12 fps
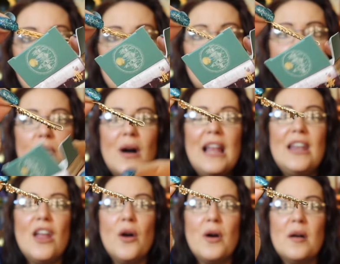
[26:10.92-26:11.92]
Oh,
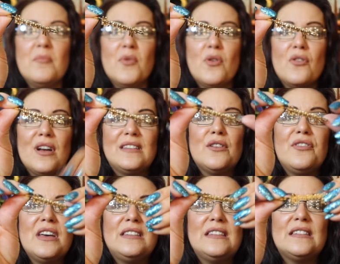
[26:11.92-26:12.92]
Aloha Mora. So
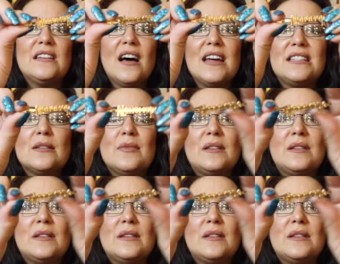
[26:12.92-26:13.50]
this is an item